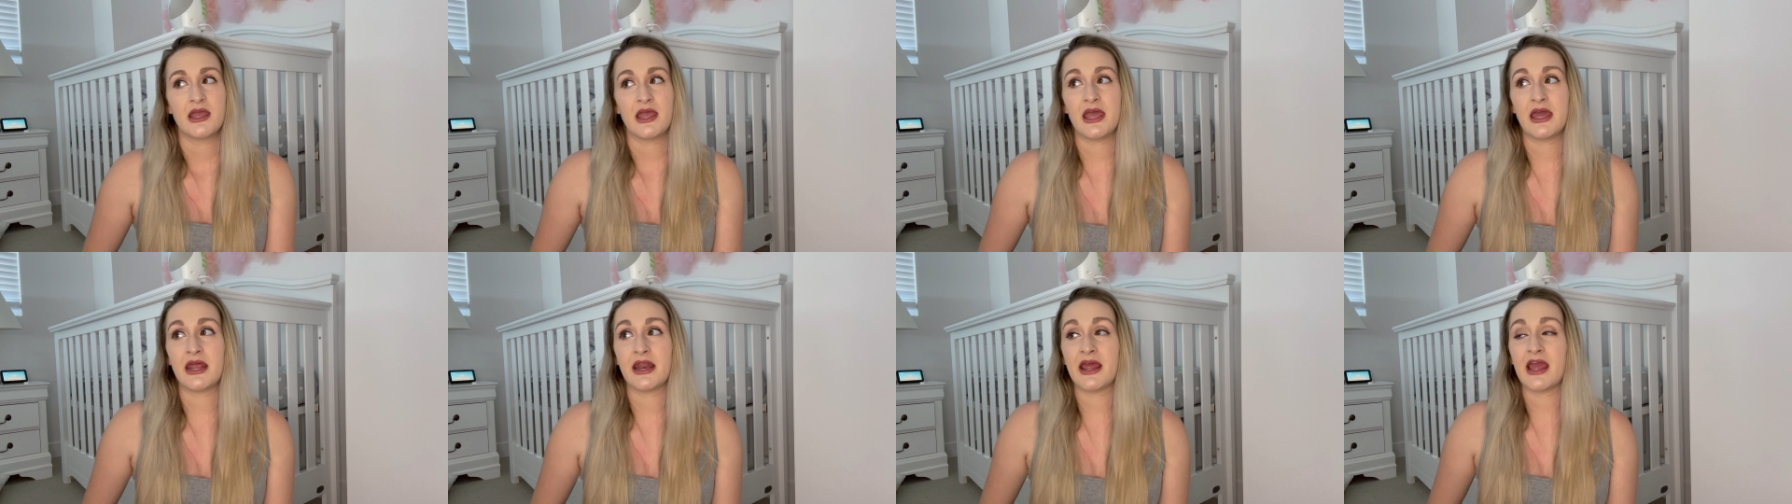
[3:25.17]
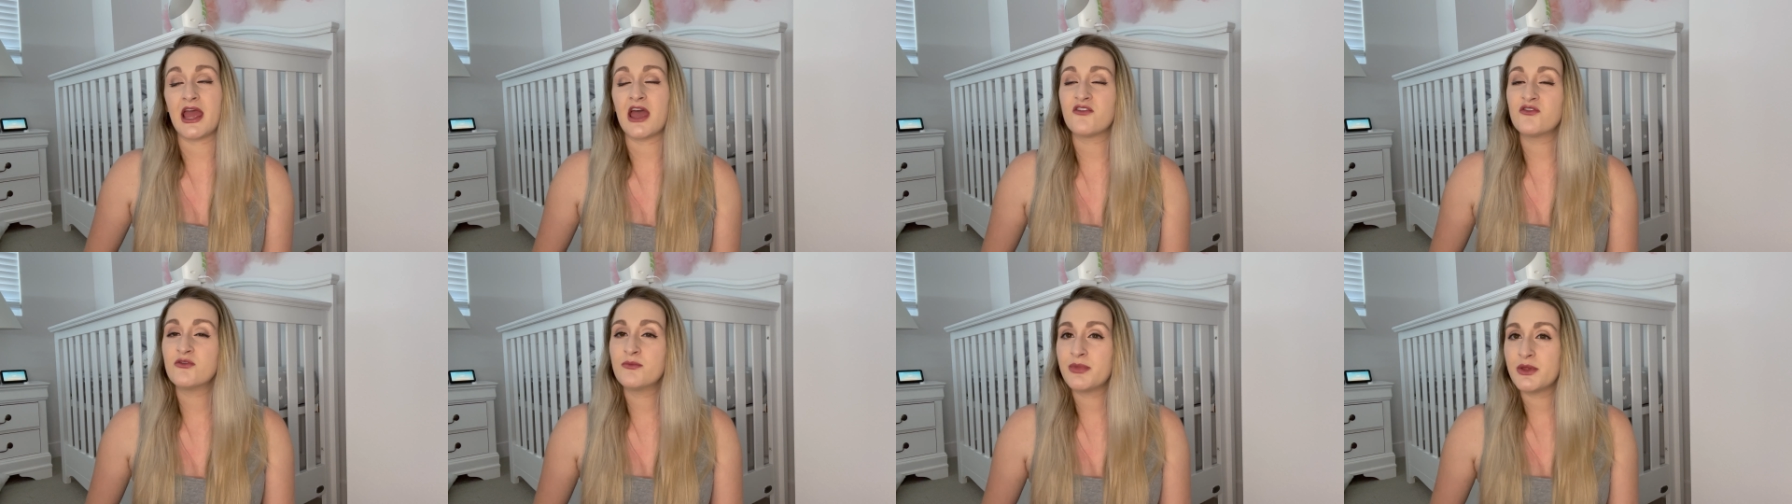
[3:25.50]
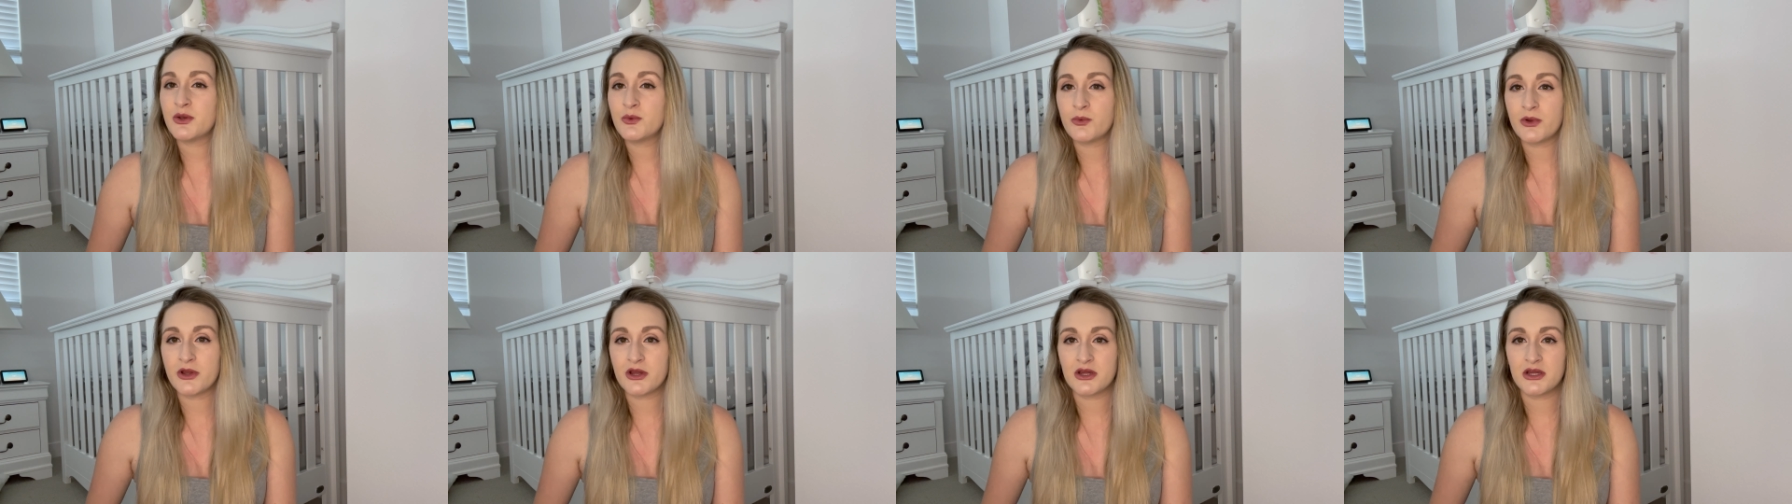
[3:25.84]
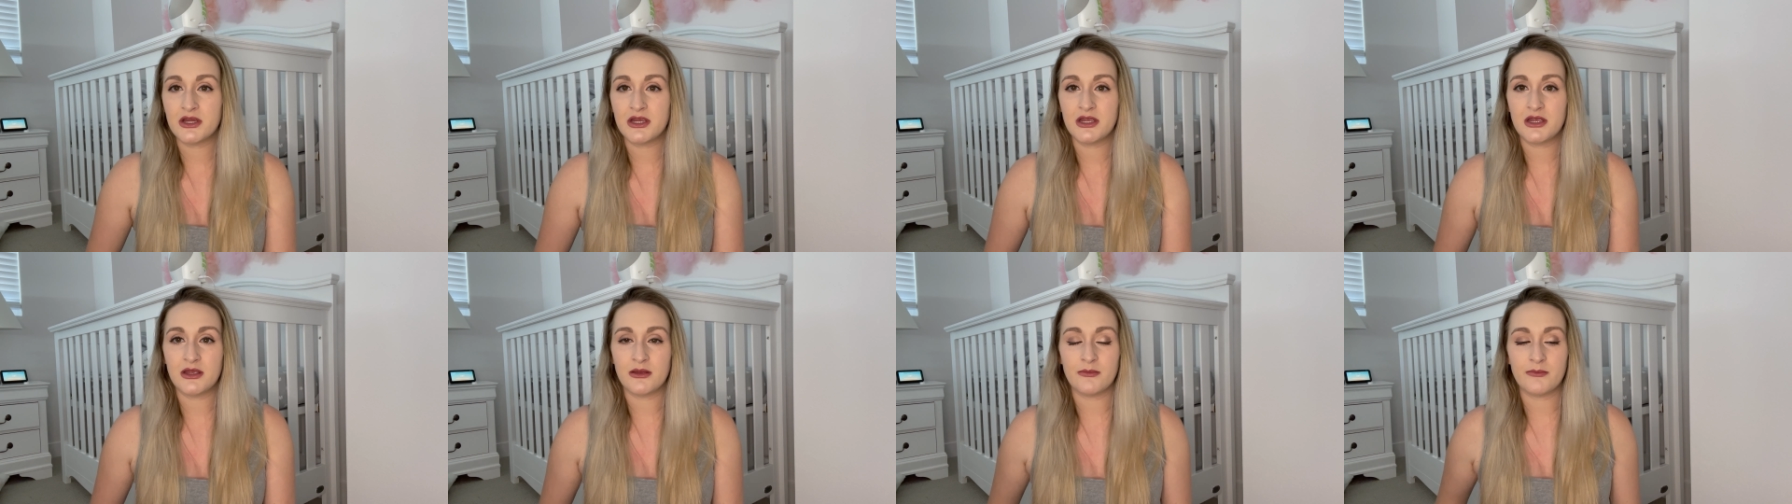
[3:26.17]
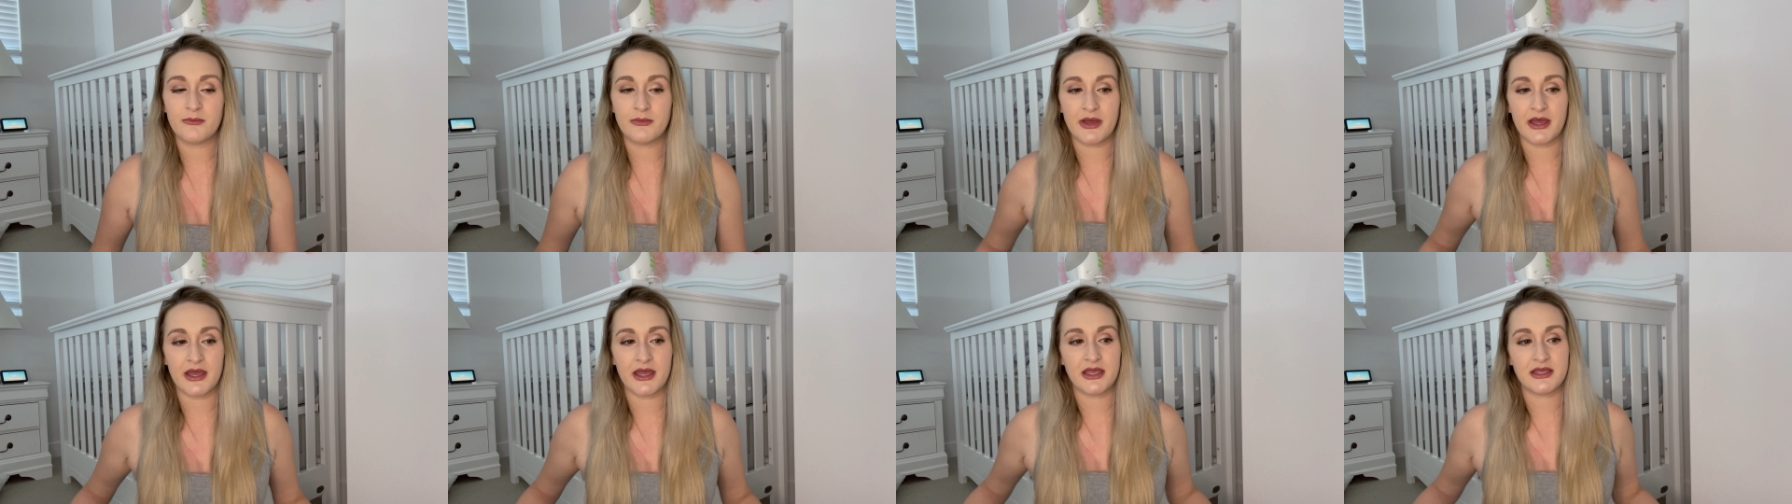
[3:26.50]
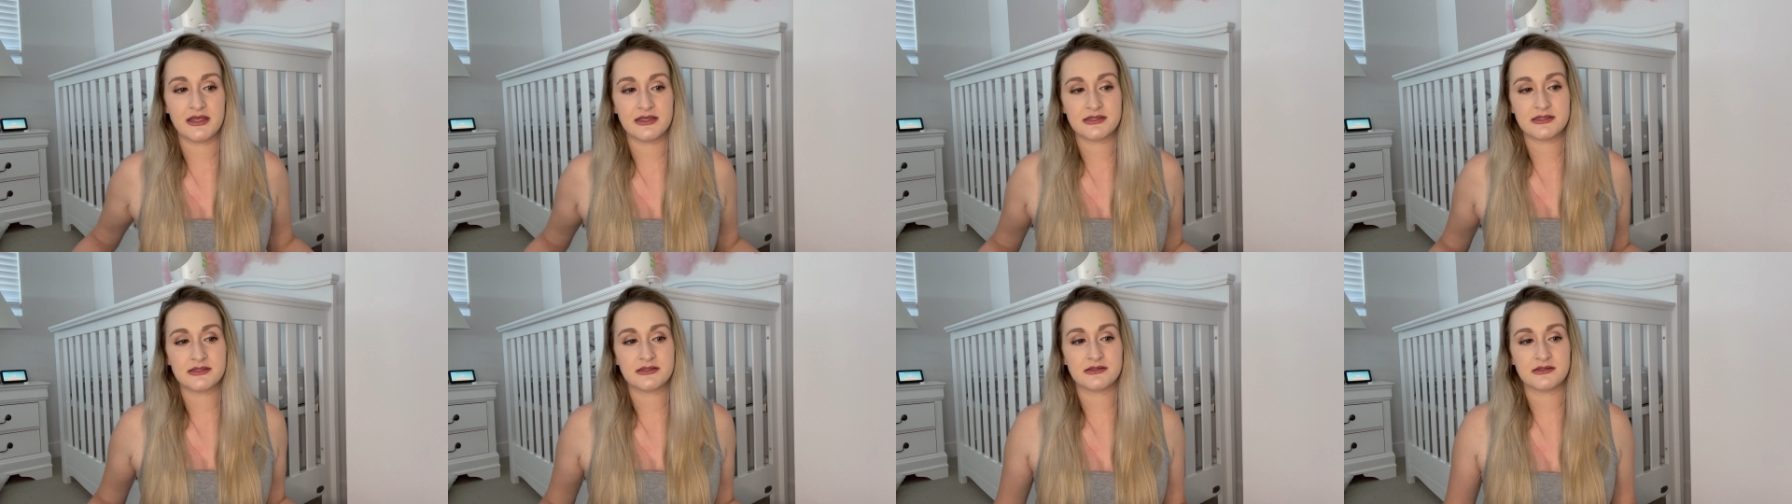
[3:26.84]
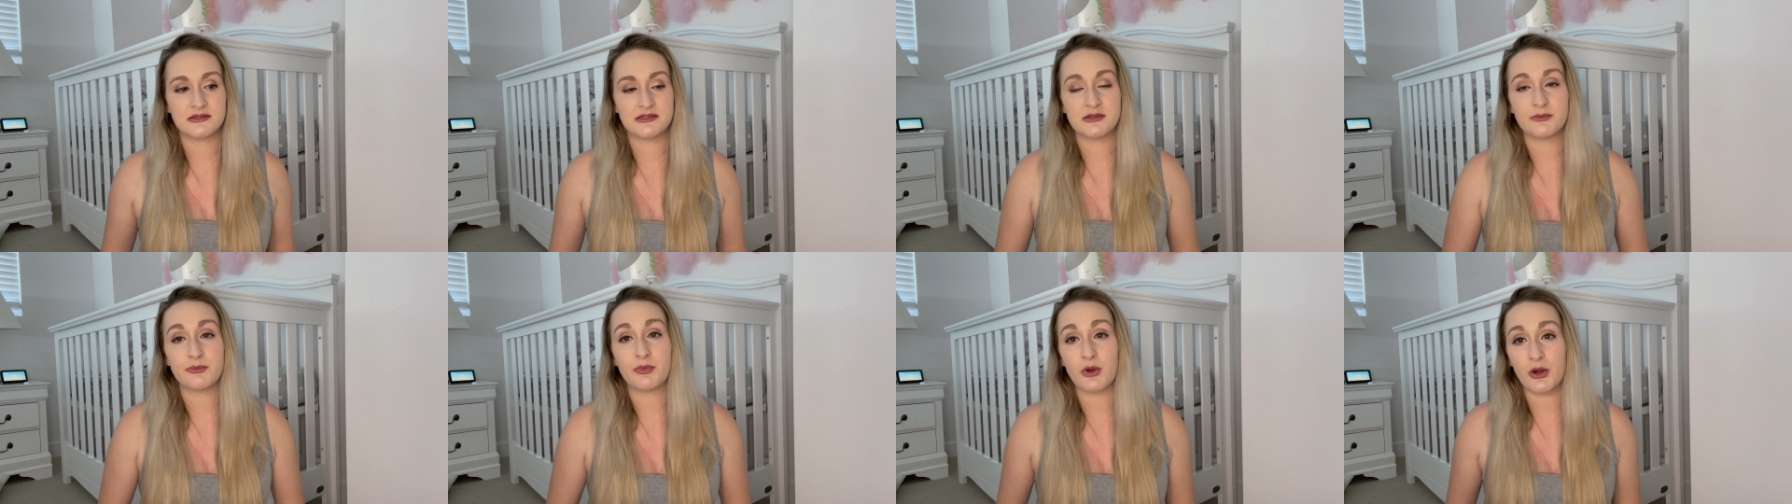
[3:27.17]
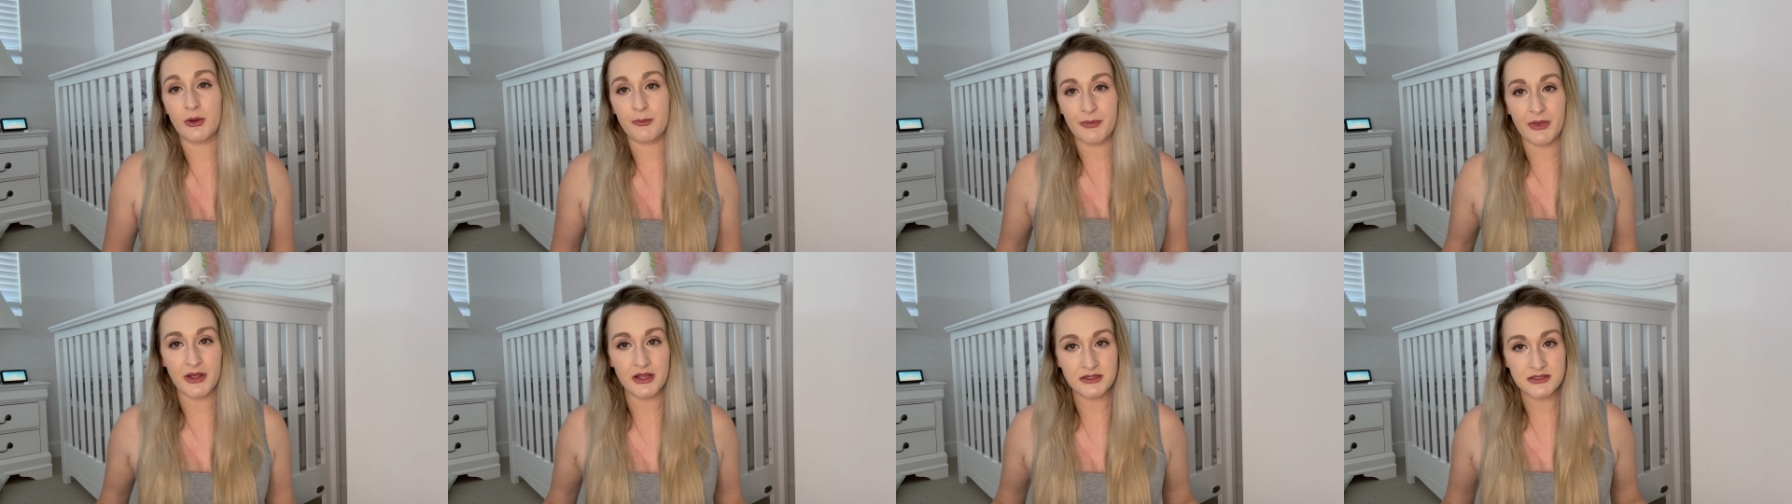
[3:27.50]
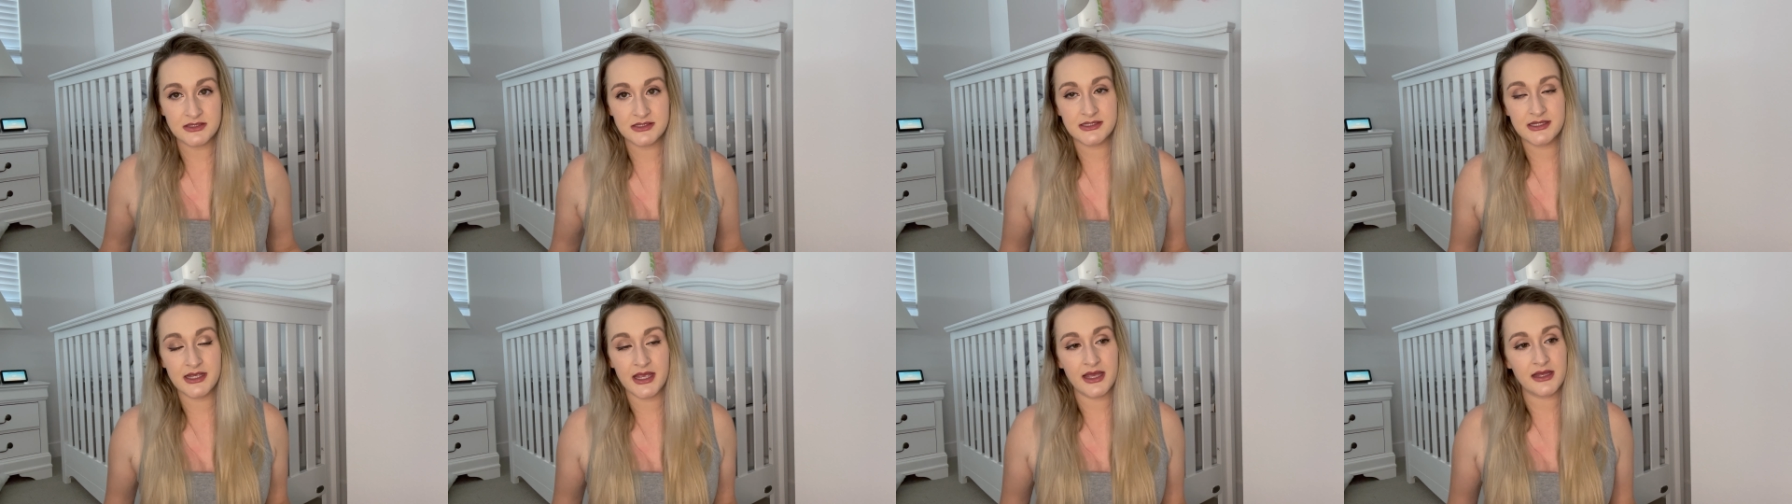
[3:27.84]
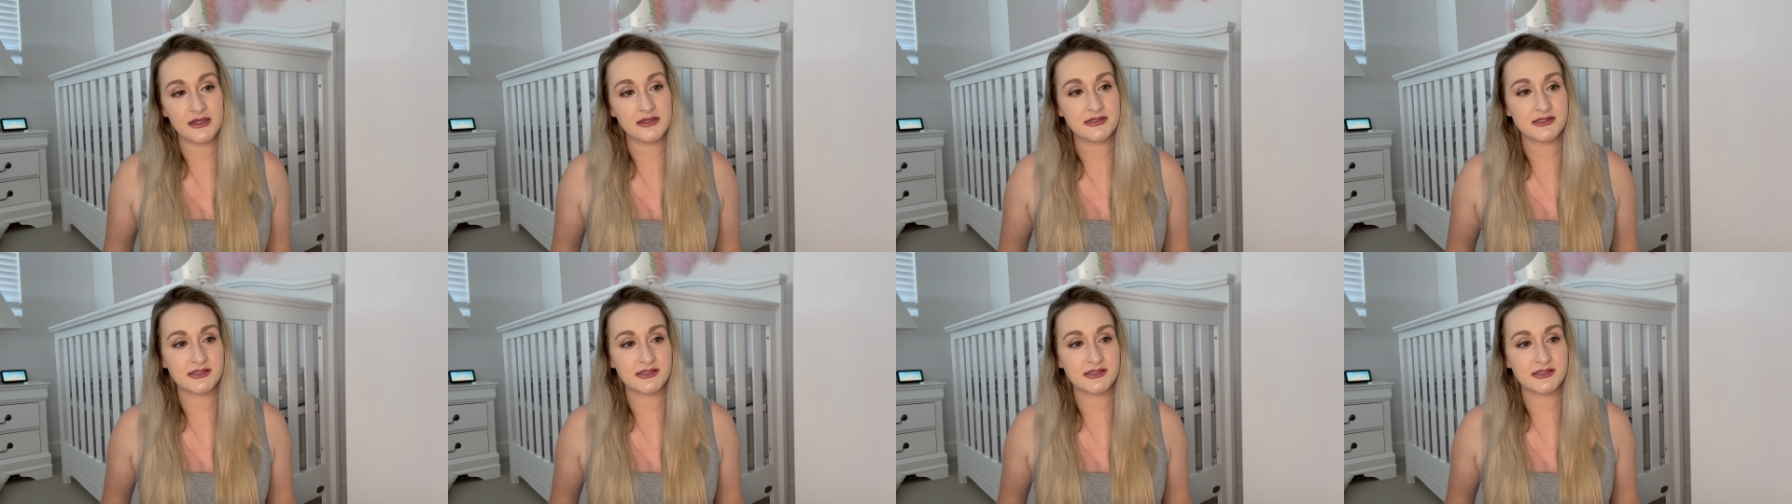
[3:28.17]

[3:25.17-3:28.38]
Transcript: And I haven't been wearing my support belts yet,